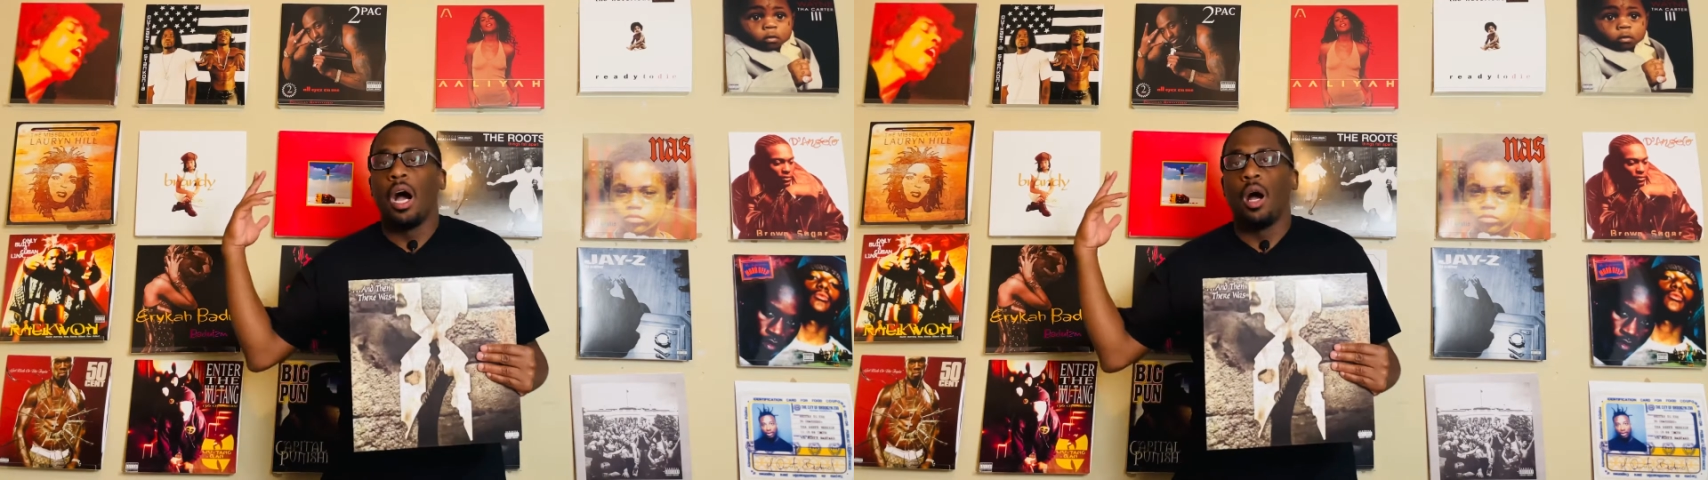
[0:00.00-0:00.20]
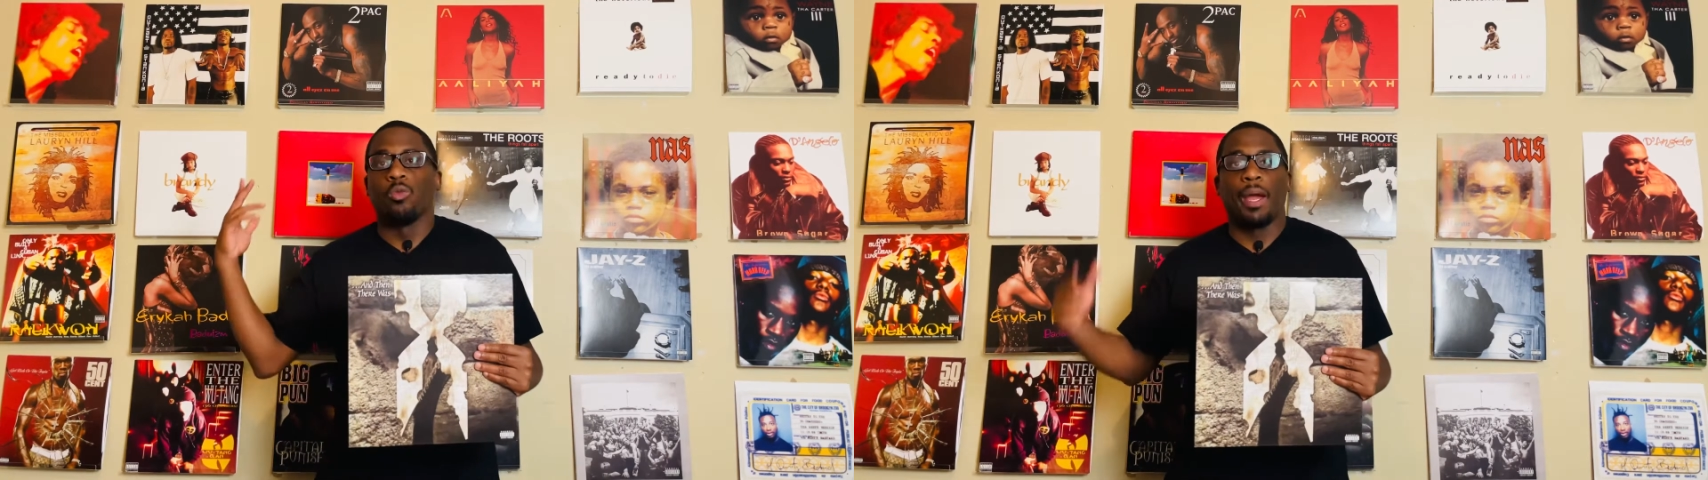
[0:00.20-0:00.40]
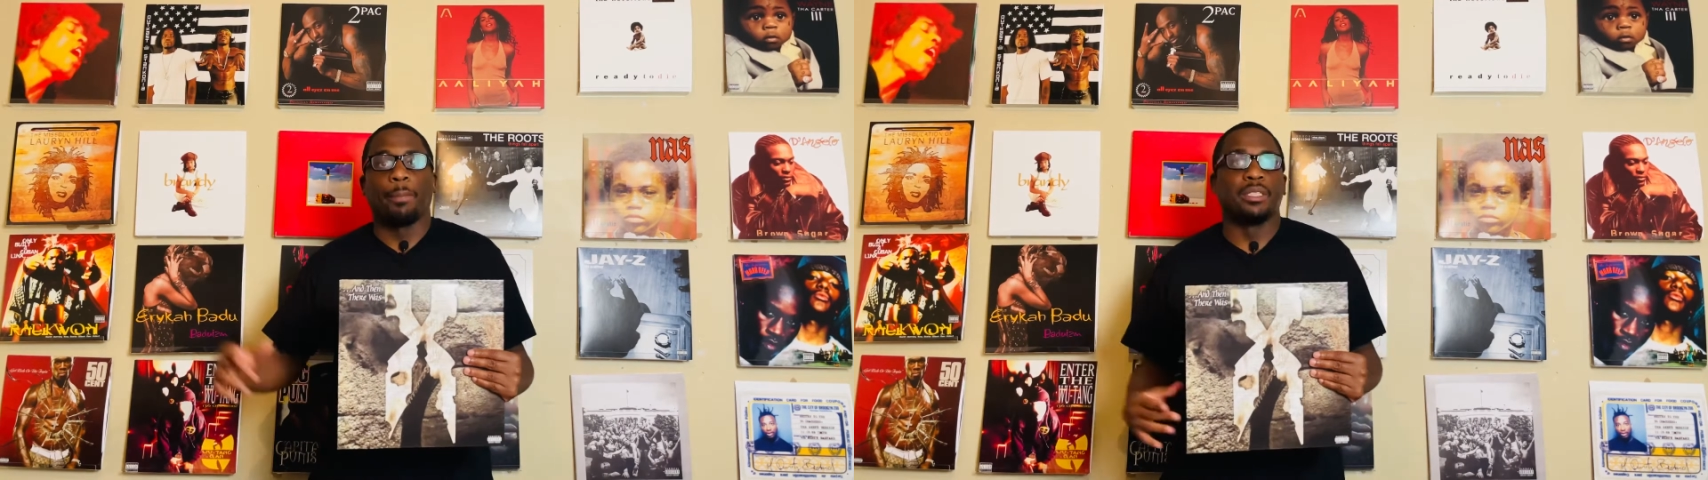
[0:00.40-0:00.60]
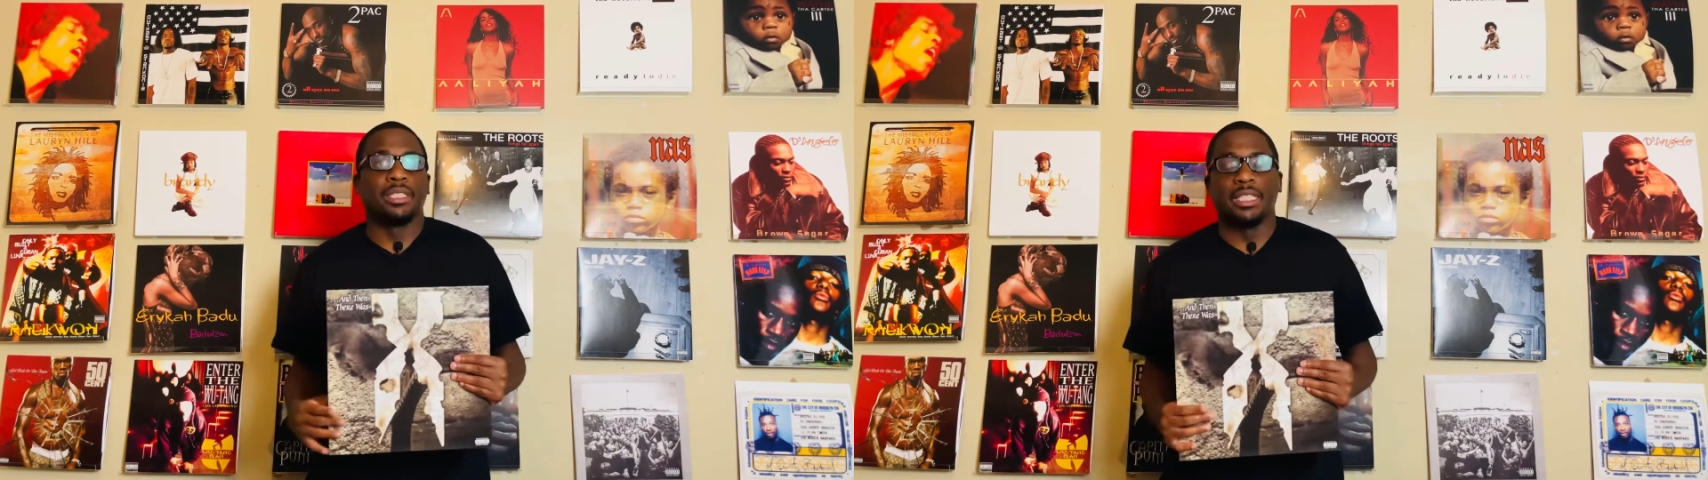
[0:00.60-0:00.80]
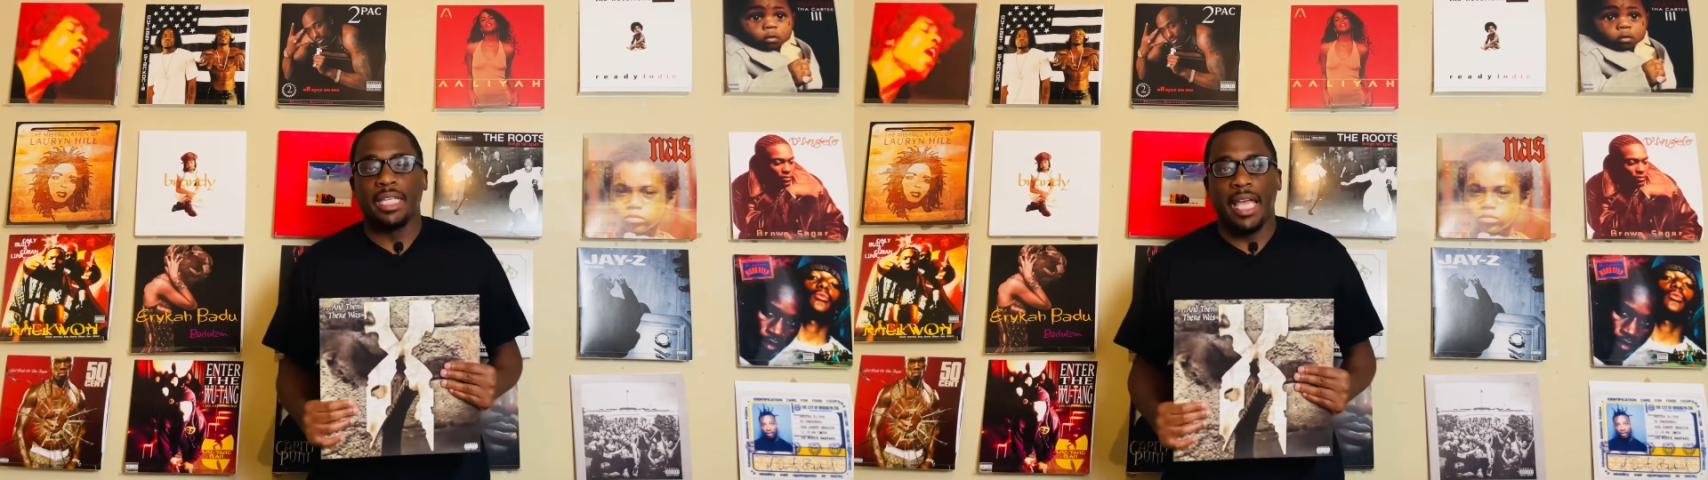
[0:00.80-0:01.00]
rappers
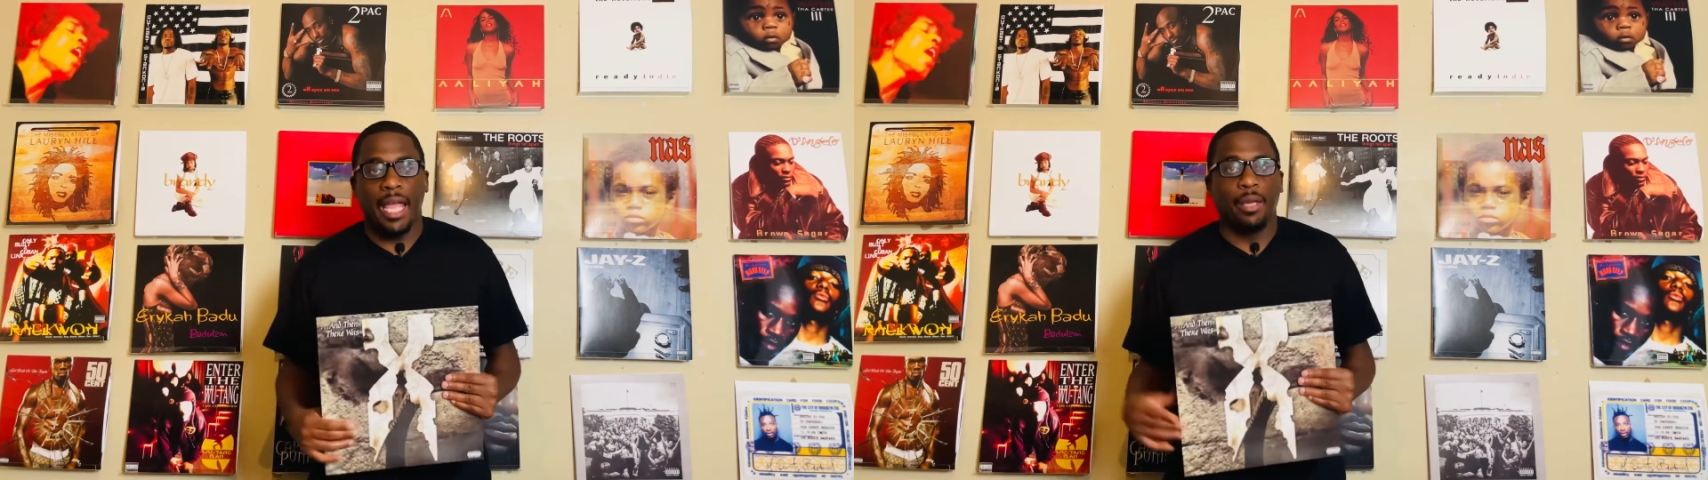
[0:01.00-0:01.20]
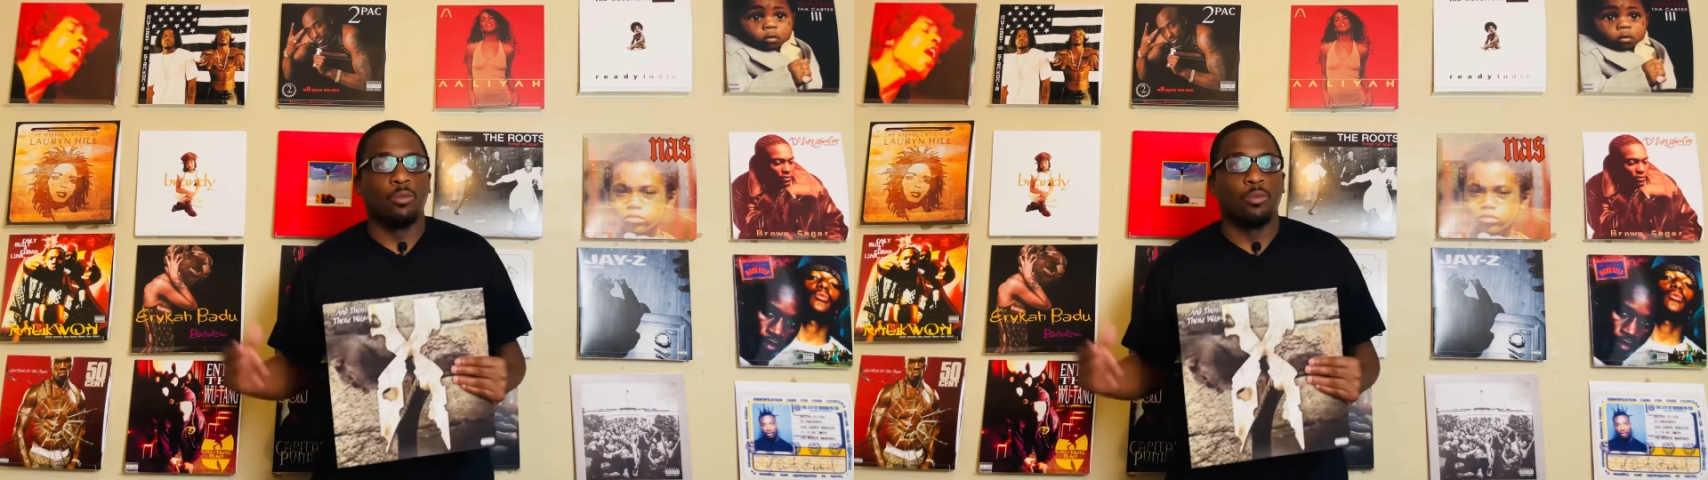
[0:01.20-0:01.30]
in the game,